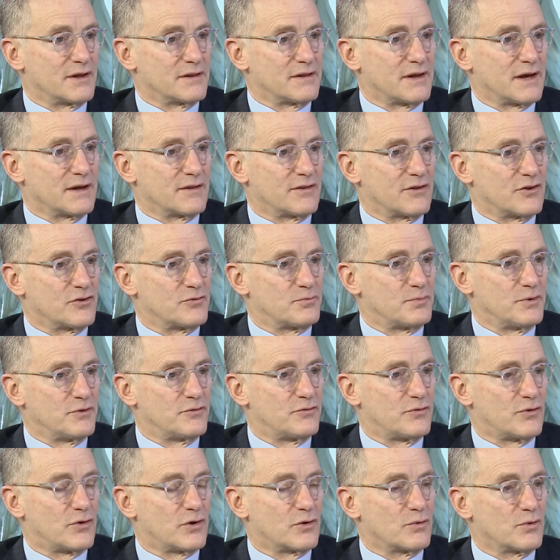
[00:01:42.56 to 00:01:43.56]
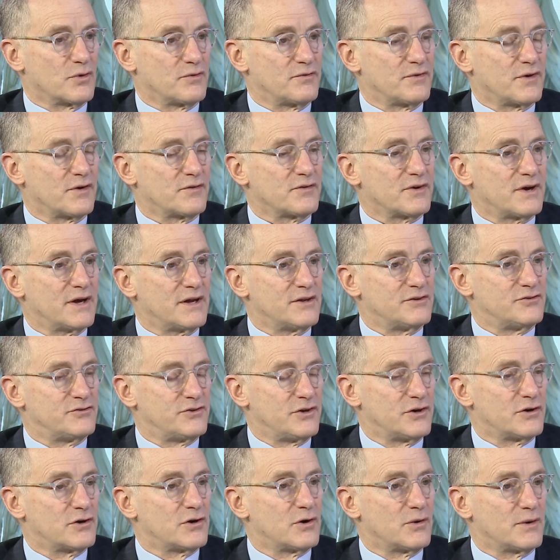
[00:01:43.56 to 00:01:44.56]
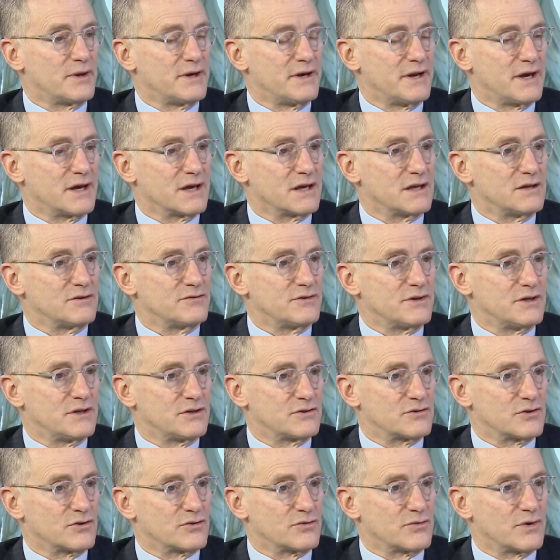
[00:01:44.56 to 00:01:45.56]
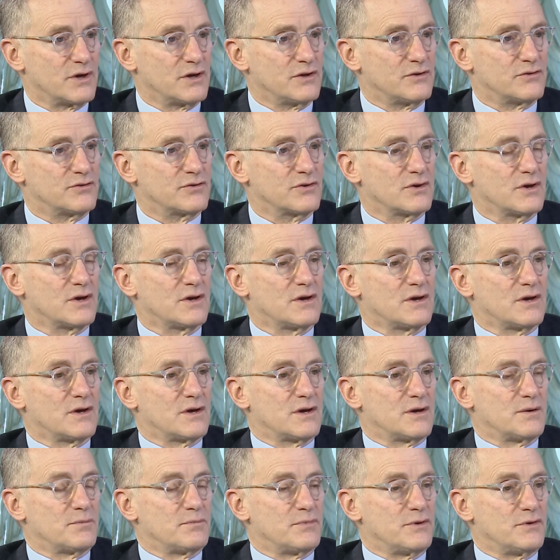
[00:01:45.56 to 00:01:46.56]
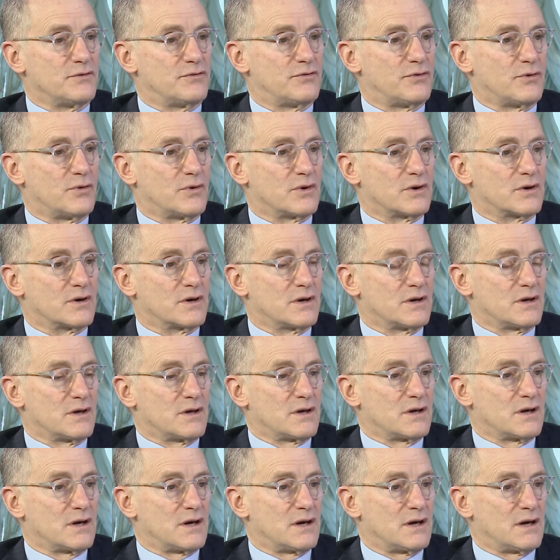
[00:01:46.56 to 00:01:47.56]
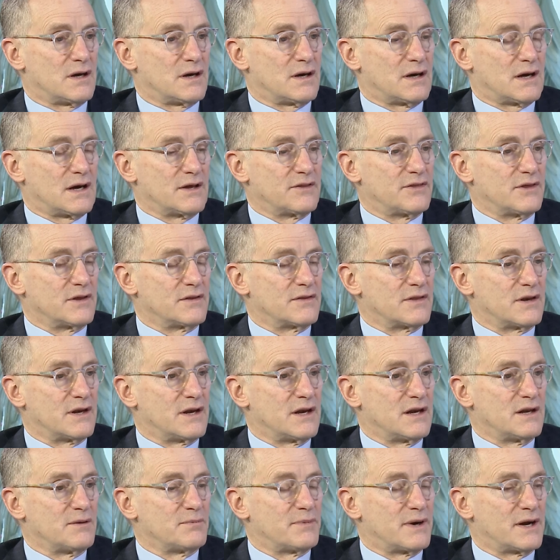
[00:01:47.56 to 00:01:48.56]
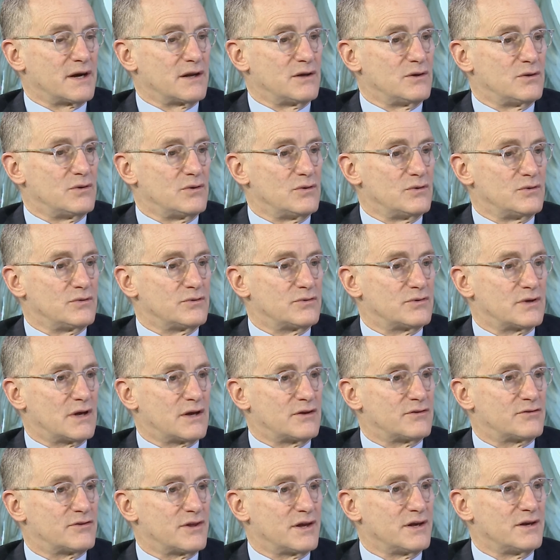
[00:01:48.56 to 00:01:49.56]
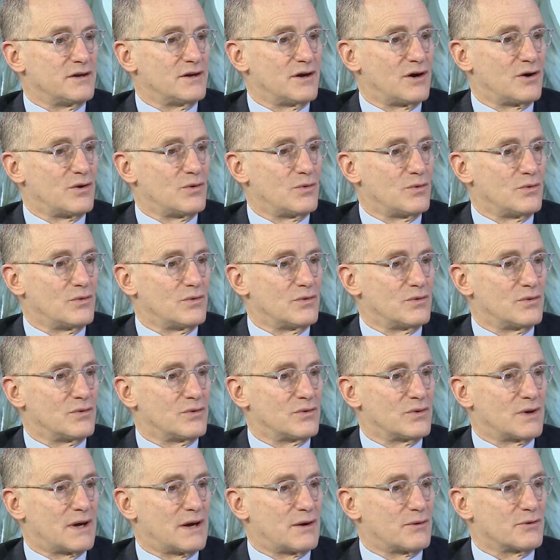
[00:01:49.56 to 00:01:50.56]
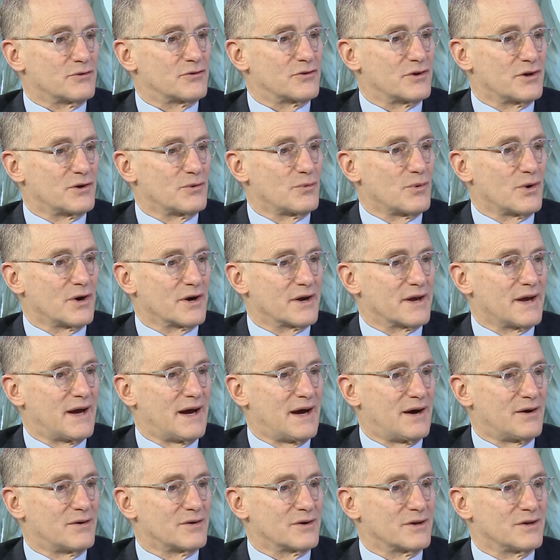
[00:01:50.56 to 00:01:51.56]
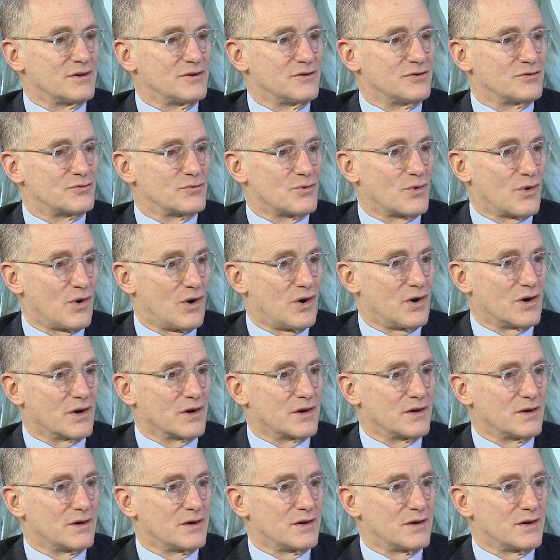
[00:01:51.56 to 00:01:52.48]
like this before. We've never had zero and negative interest rates before. I think that anybody who says they know how it's going to work out is wrong.